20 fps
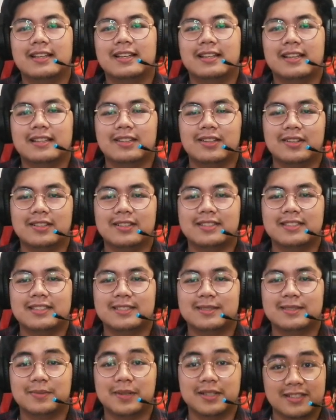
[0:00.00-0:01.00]
And honestly,
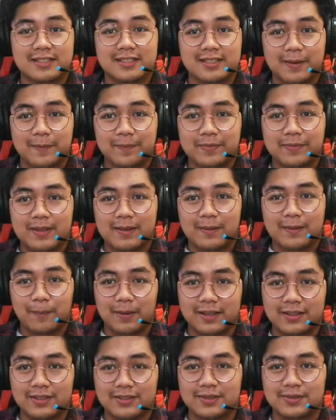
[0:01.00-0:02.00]
it's much
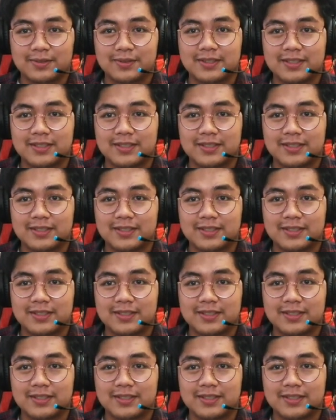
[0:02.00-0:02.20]
better for